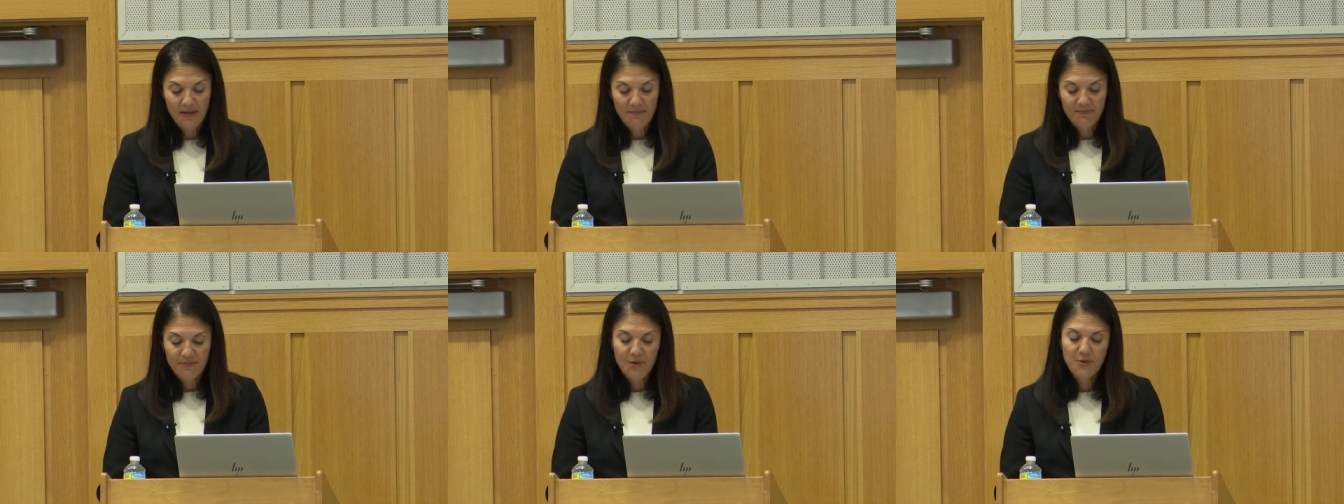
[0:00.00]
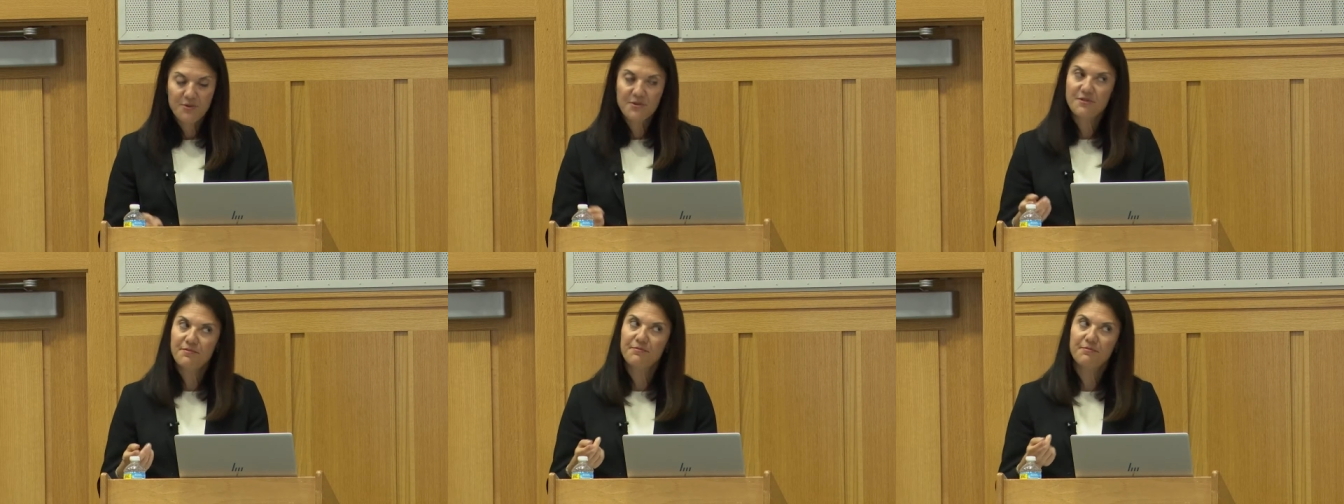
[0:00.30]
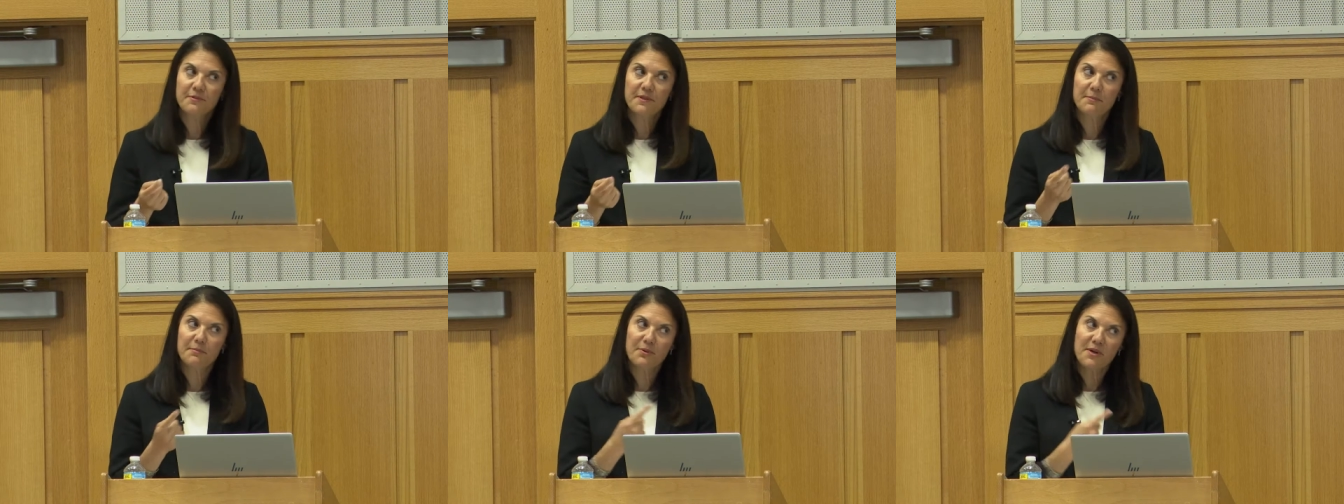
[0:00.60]
Those
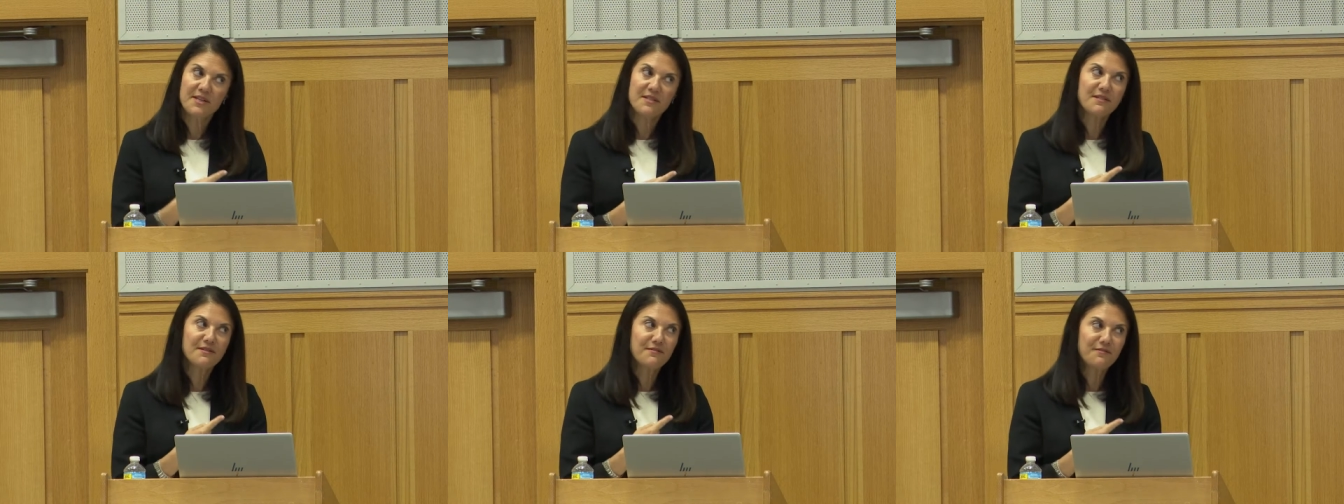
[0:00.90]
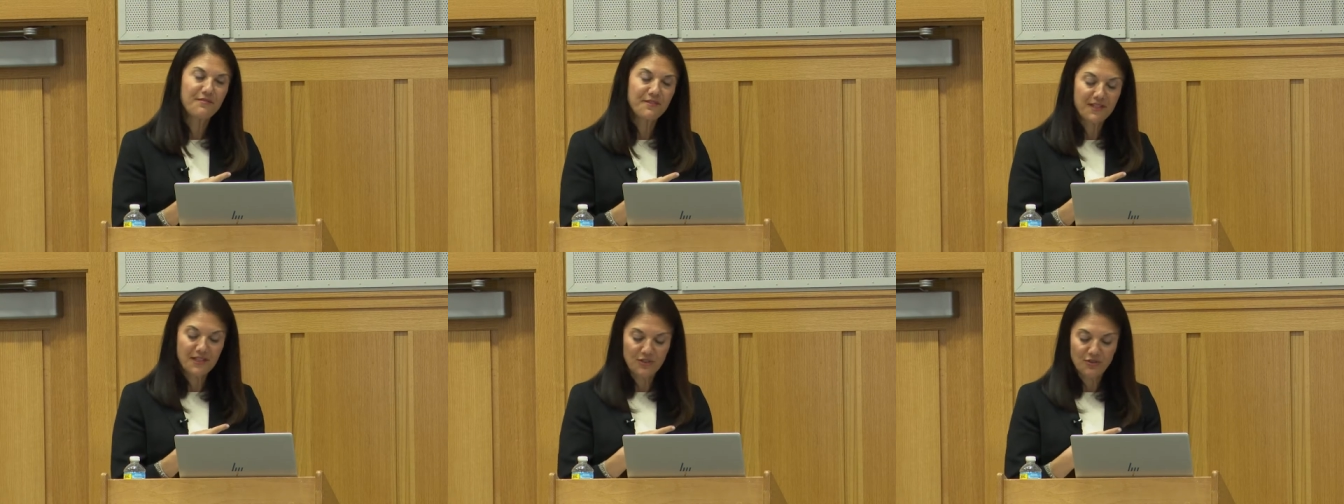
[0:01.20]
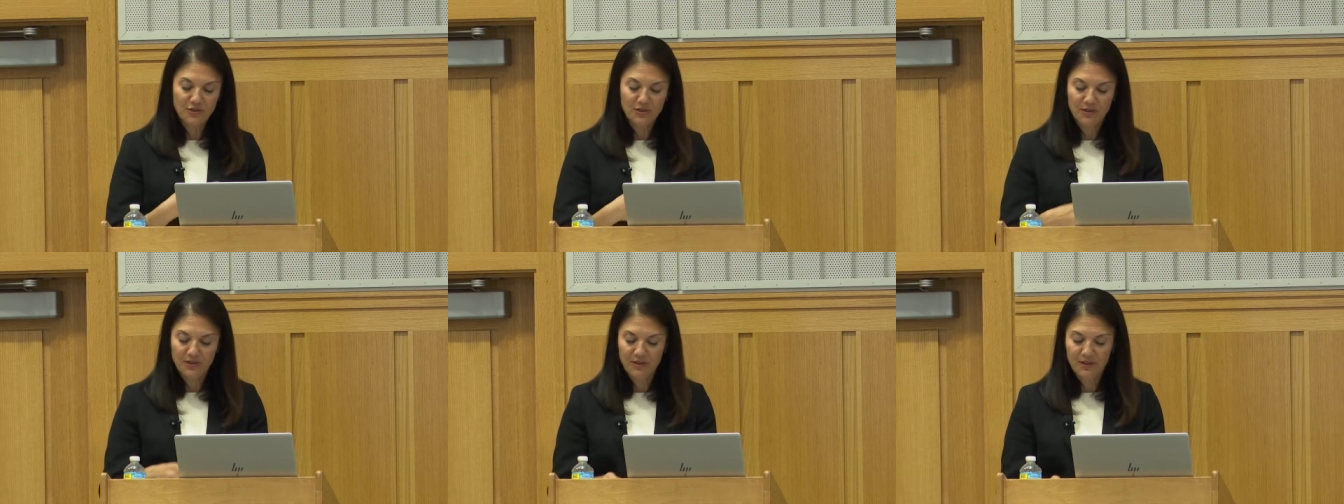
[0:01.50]
impressive
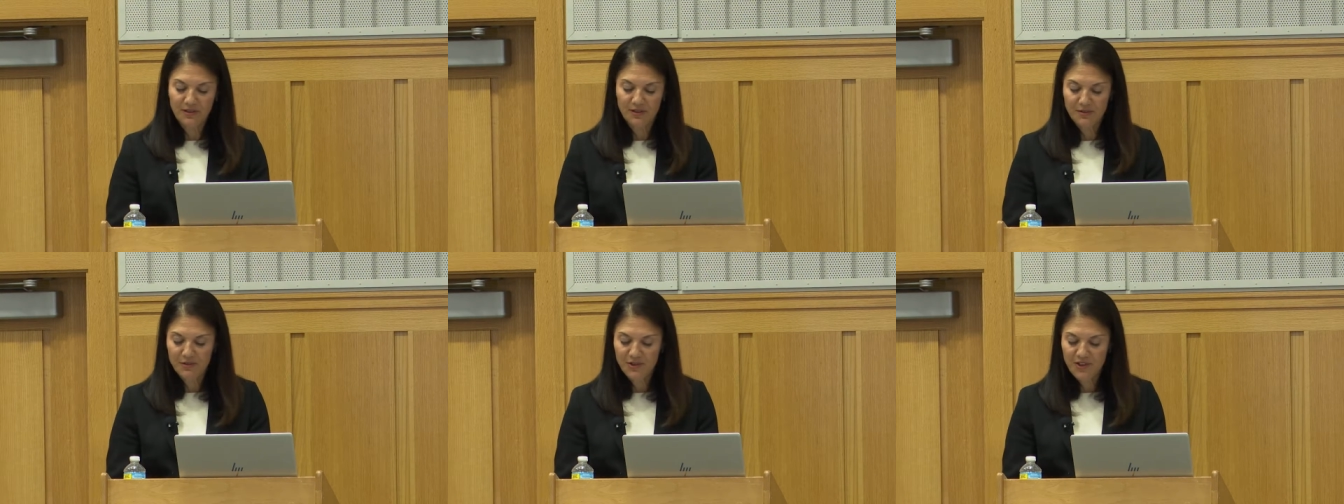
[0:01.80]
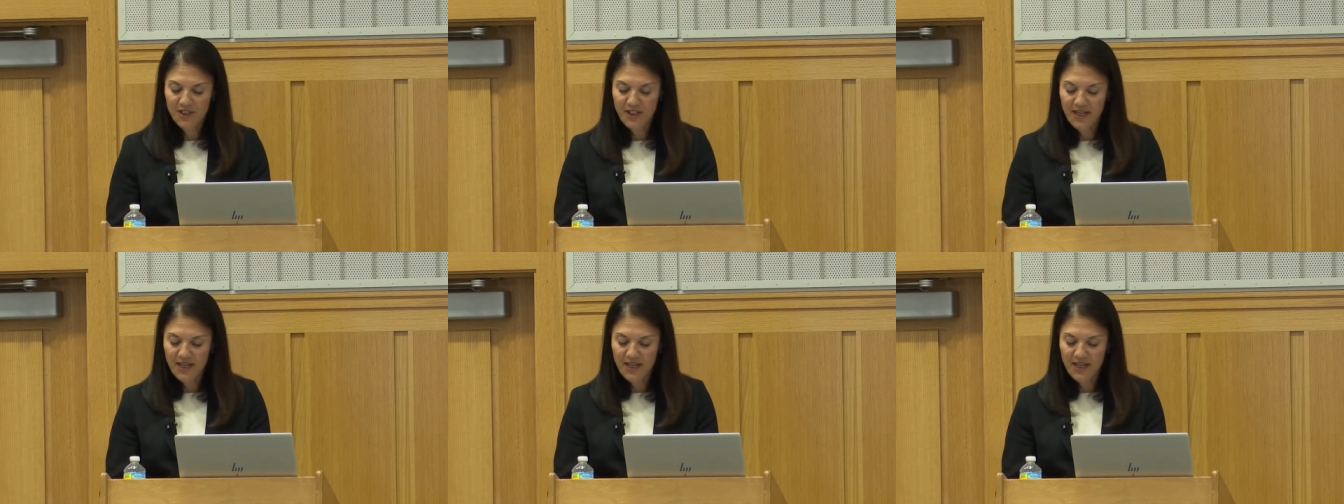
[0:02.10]
financial inclusion